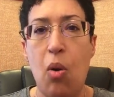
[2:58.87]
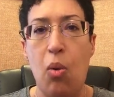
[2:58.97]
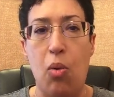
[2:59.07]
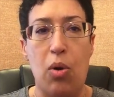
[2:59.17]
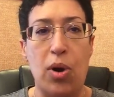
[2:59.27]

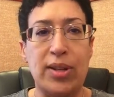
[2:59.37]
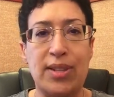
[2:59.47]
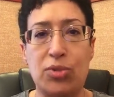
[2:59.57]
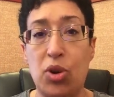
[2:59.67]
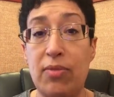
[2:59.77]
or in
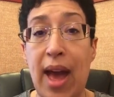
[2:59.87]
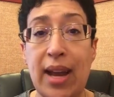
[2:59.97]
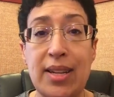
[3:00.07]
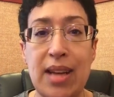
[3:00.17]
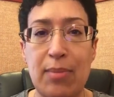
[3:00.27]
some sort of
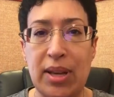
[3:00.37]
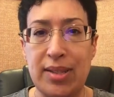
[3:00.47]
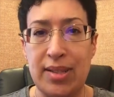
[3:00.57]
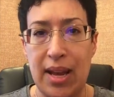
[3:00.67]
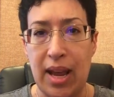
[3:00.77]
academic
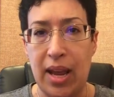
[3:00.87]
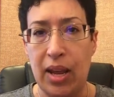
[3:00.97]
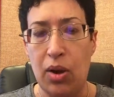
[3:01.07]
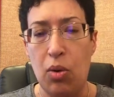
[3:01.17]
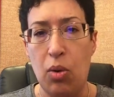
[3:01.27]
setting,